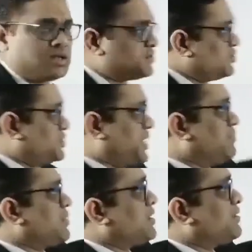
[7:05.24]
So
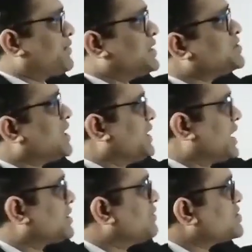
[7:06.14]
same thing, differential
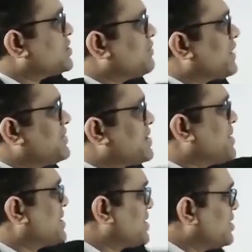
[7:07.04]
inactivation of either
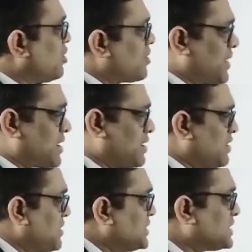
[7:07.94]
maternal or
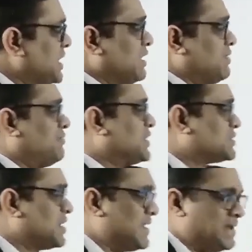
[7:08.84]
paternal means
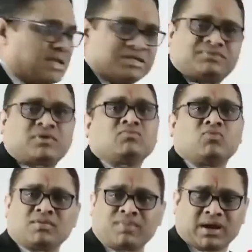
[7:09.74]
functional allele is from
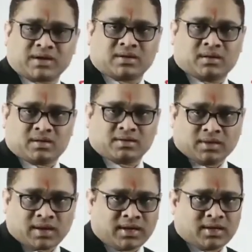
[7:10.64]
one parent,
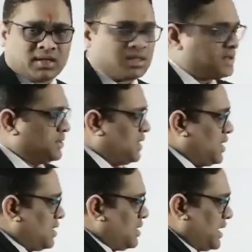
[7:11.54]
right?
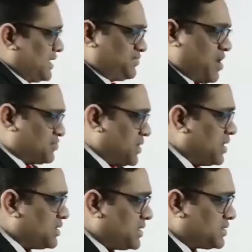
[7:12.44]
As we have seen
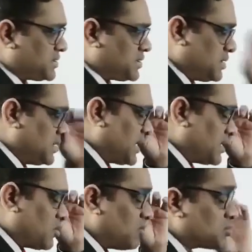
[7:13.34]
in
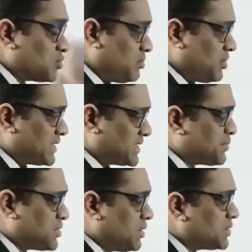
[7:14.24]
that chromosome
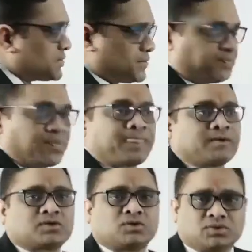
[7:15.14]
description also.
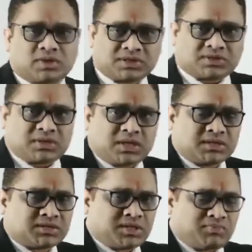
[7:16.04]
So this
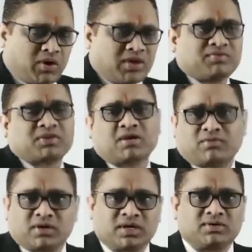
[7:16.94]
is the point which I
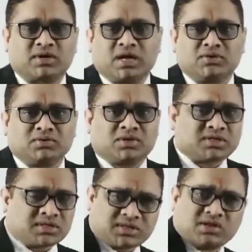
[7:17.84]
wanted to tell you.
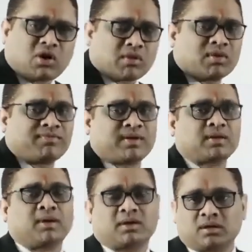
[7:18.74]
This is the normal
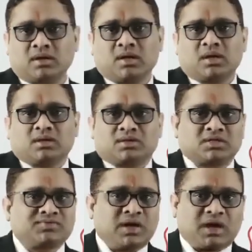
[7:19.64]
phenomena.
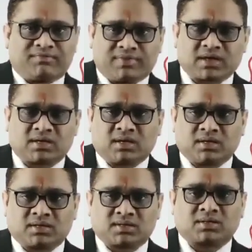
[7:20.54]
This will affect
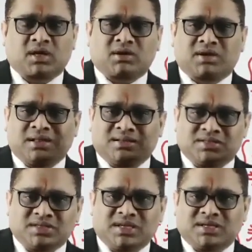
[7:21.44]
certain
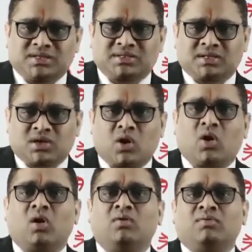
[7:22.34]
genes
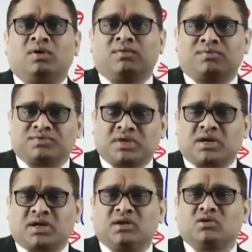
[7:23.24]
of
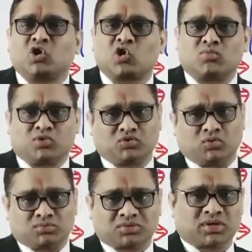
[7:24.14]
certain
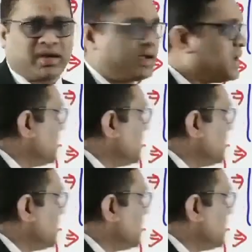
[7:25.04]
chromosomes, right?